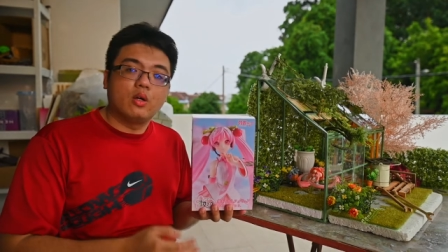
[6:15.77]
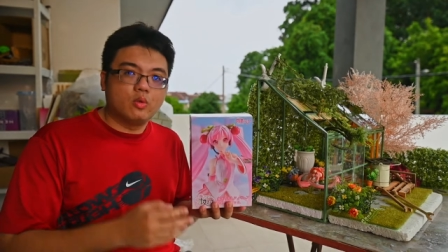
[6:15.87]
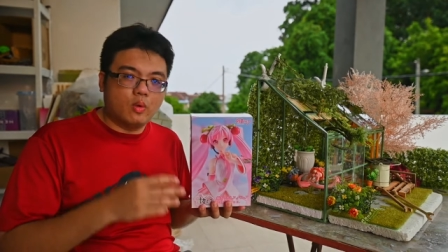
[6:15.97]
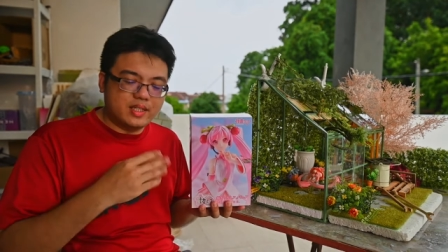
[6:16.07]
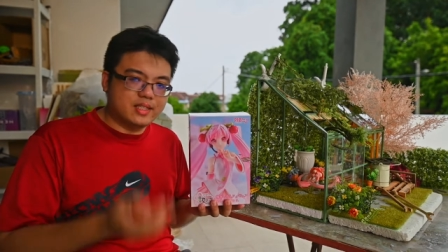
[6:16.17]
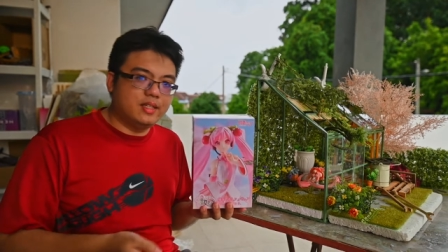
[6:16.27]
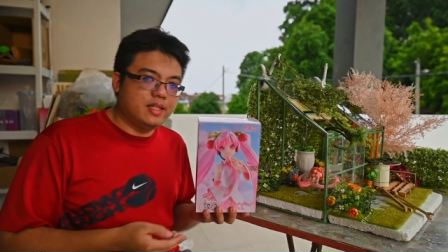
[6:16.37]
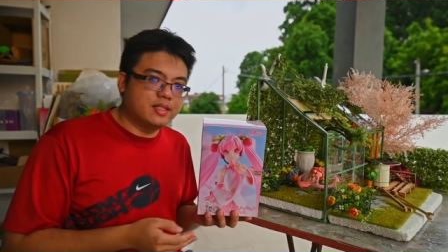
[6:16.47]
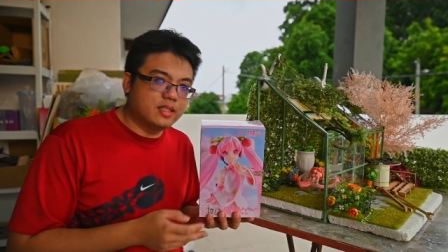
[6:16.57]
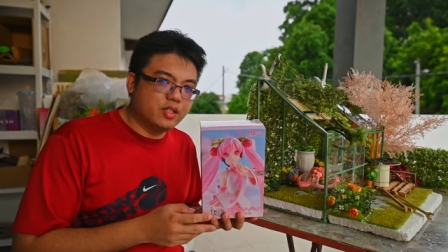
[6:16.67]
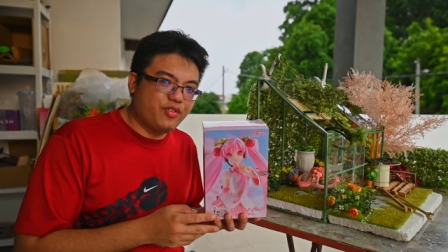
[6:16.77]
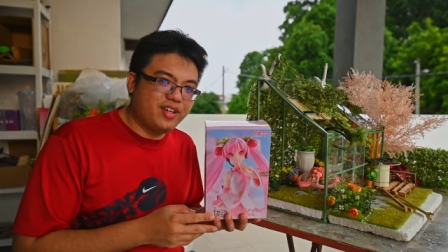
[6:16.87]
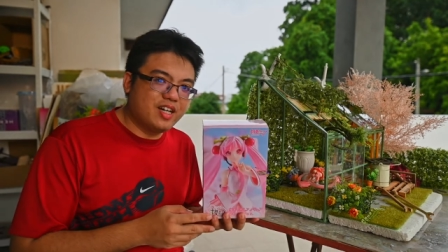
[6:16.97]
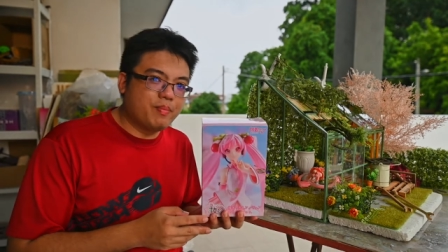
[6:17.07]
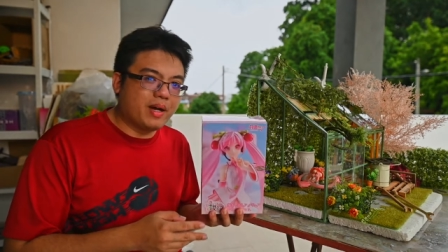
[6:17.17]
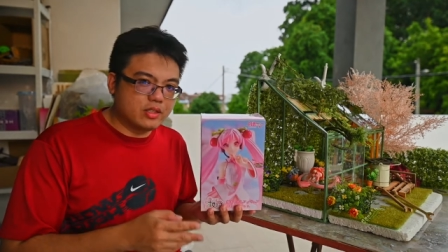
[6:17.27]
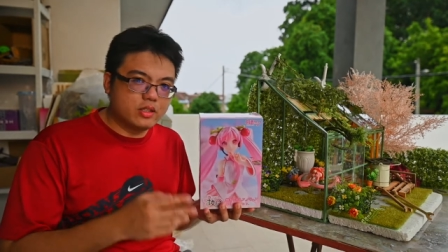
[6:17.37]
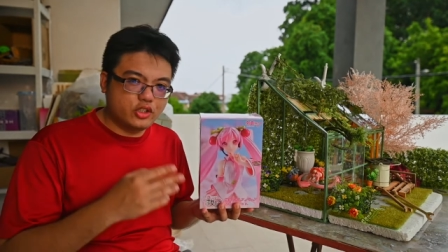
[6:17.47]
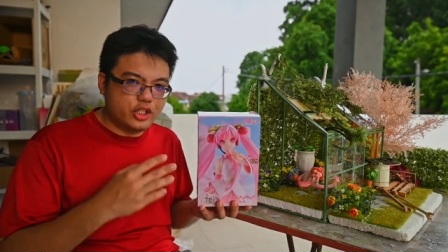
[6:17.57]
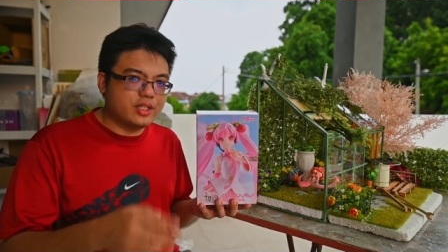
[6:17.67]
Quite a decent figure, but
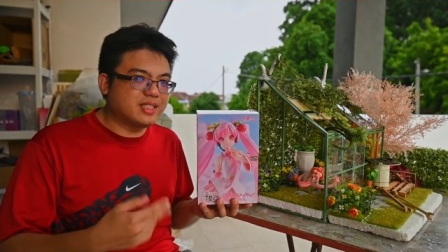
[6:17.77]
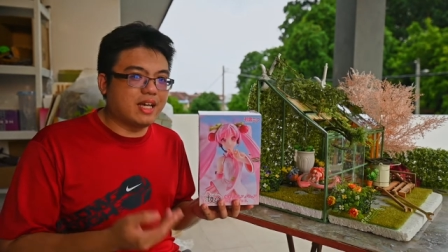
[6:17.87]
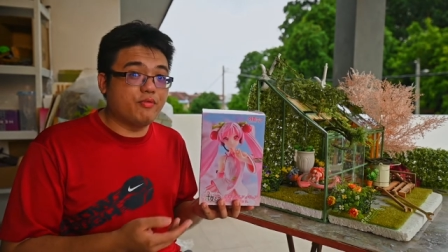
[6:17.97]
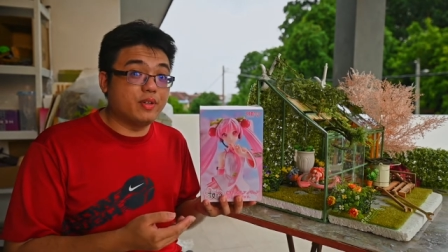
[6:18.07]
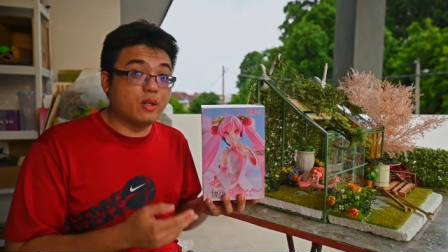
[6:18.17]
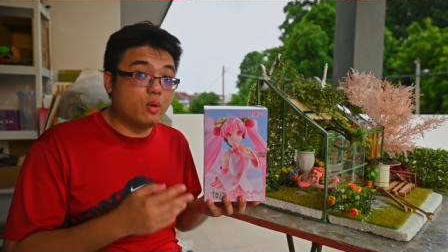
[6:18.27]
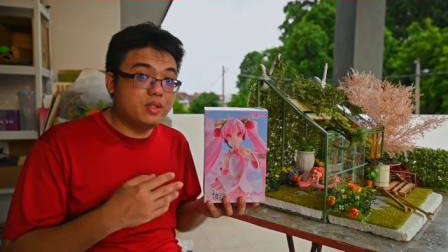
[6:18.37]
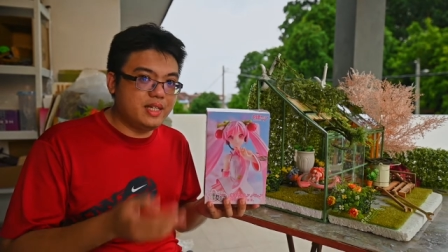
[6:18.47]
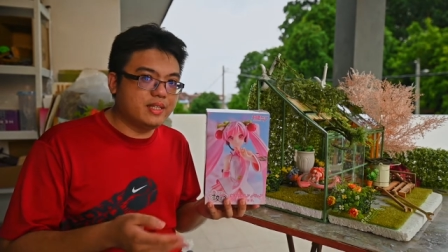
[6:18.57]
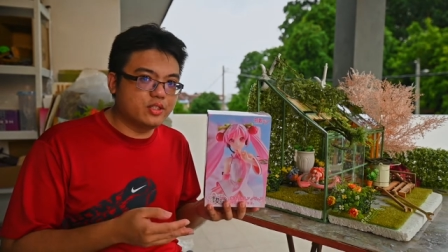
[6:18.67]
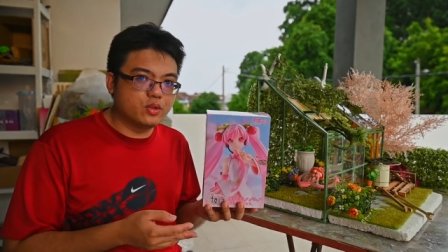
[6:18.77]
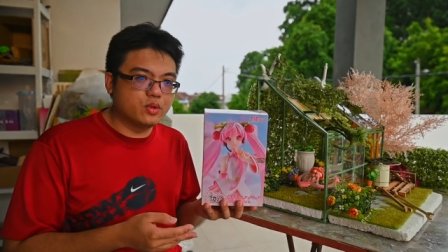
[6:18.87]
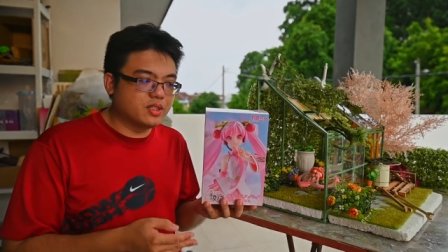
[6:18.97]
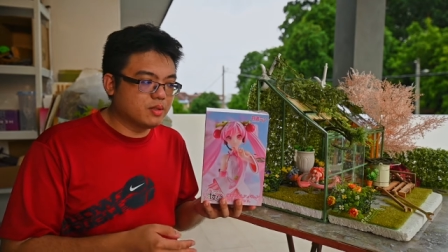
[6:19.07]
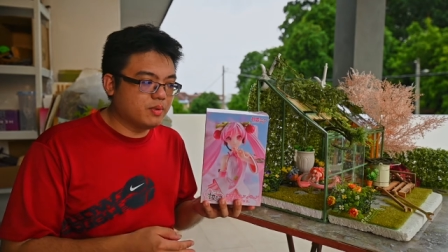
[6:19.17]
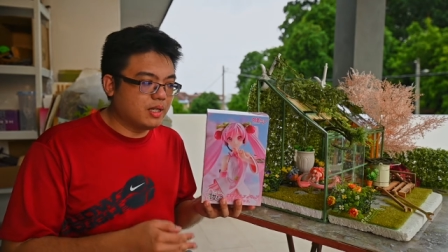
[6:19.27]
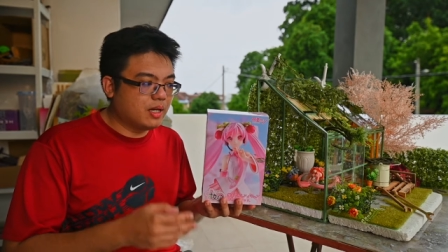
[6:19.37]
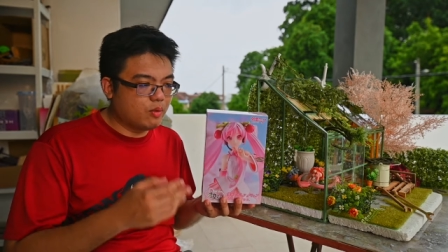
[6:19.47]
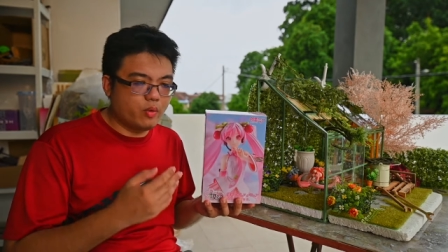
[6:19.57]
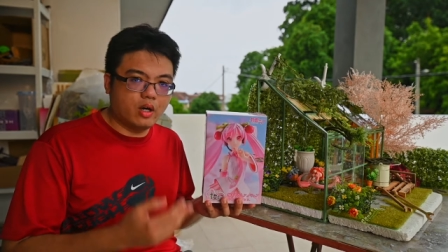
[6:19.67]
she does have her own issues.
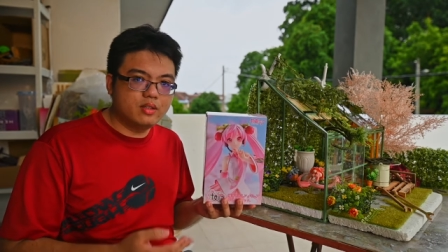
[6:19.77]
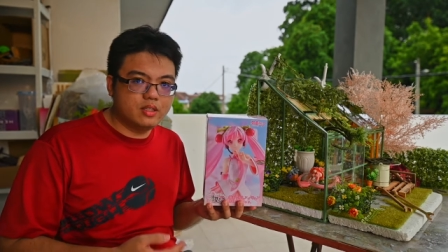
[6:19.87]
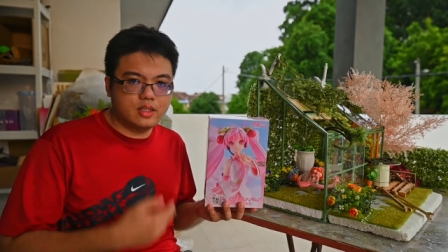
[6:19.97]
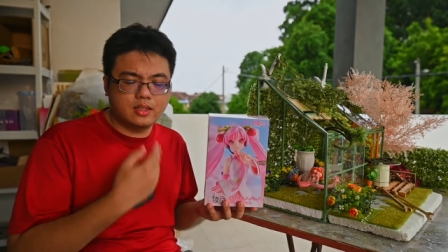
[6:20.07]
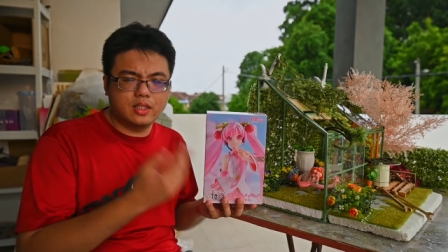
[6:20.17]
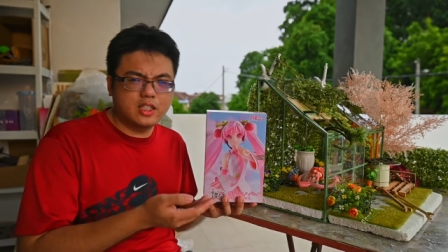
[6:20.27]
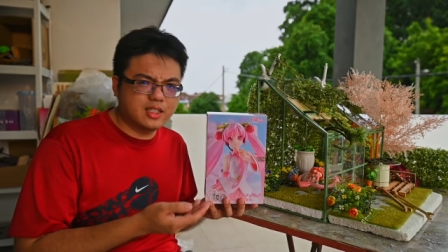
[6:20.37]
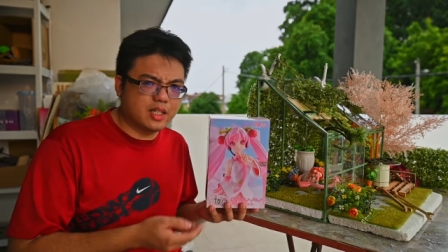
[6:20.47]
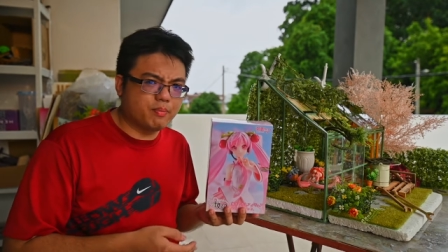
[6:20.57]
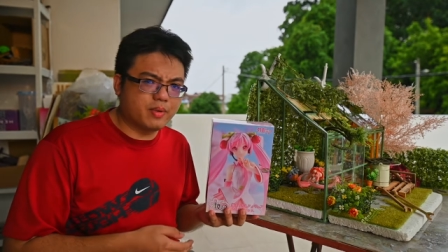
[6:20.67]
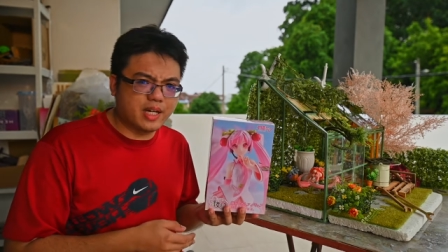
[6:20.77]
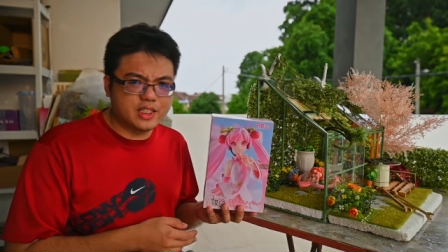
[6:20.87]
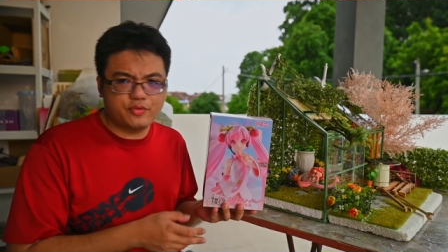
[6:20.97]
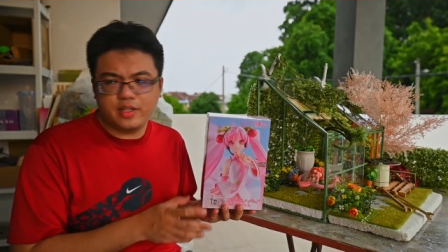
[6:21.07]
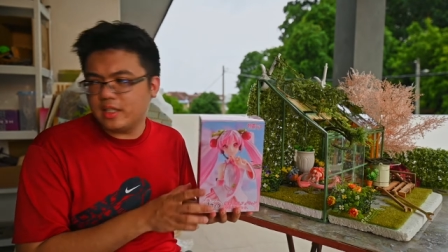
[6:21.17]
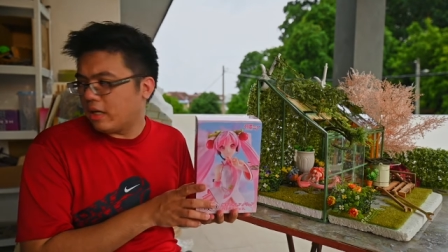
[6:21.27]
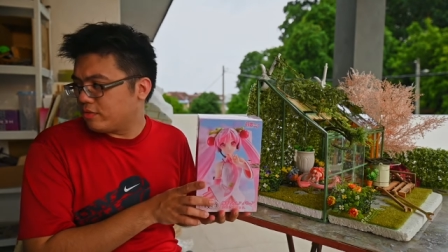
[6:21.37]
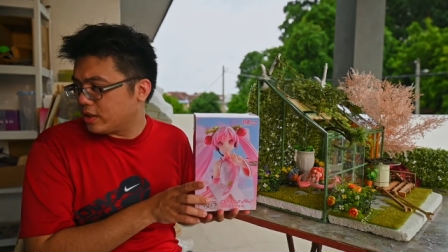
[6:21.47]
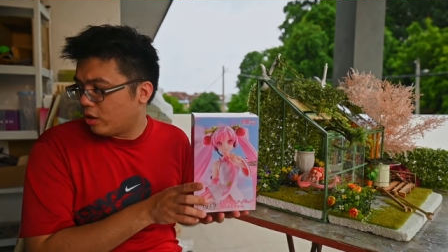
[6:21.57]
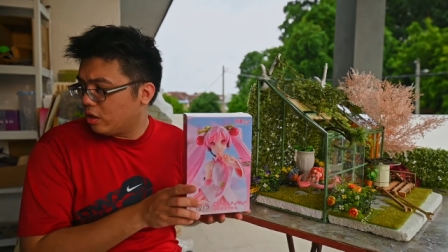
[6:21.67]
Well, this is just the prize figure
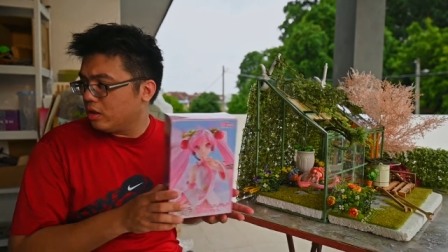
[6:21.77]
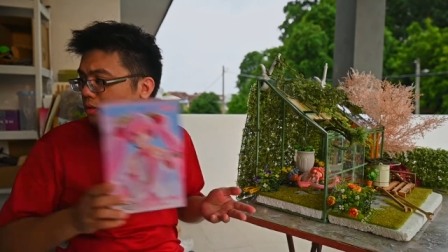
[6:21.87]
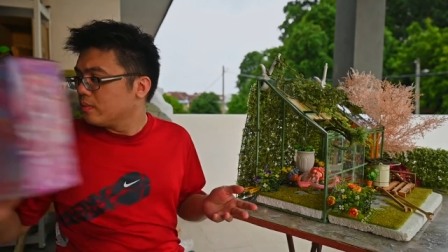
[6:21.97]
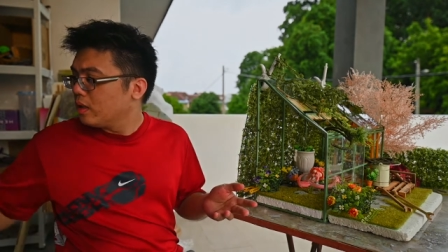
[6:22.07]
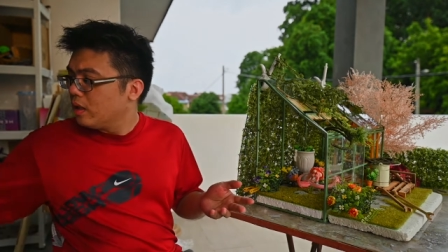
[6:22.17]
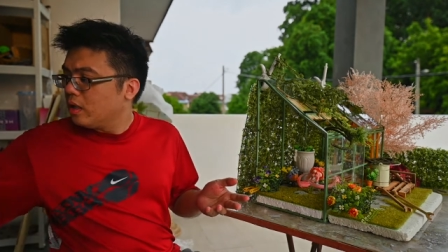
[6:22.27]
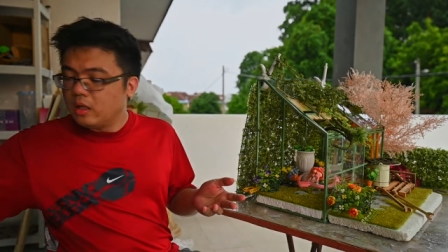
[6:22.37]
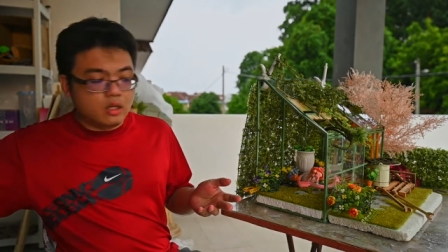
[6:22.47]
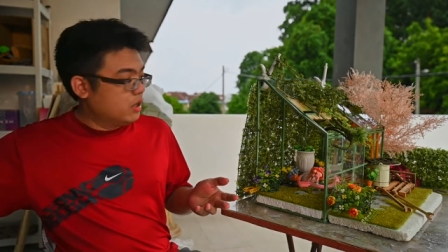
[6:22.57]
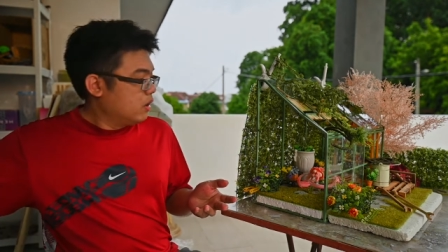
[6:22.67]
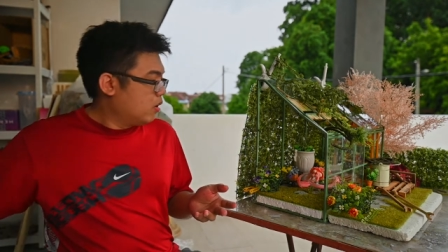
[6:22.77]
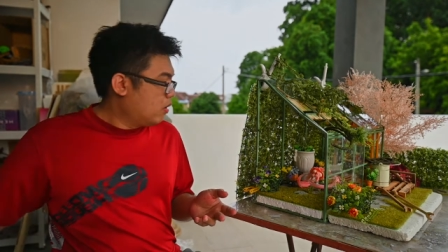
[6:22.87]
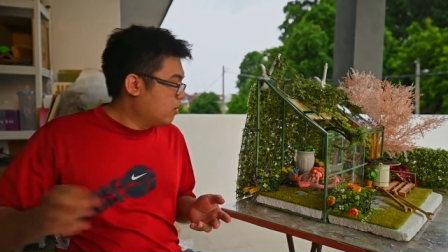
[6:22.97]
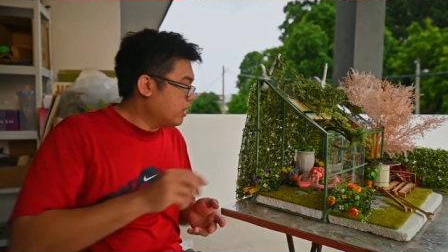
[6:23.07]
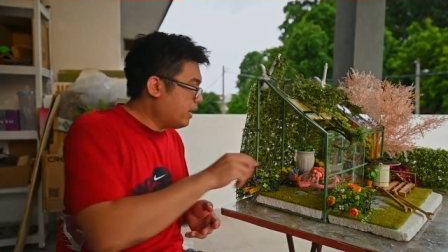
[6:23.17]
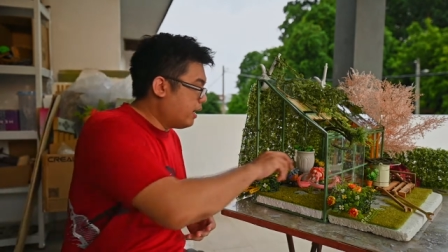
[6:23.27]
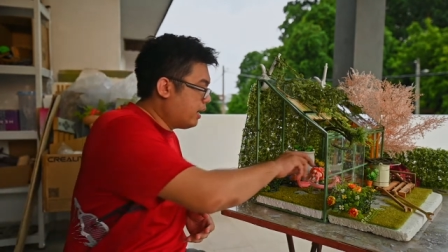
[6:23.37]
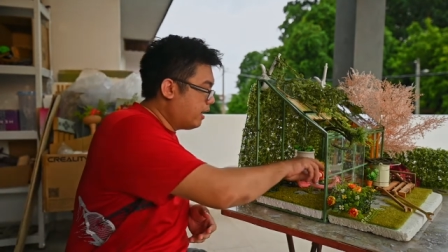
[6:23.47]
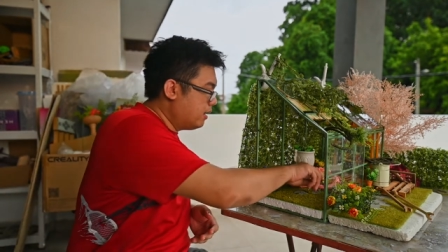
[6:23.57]
after all. Okay,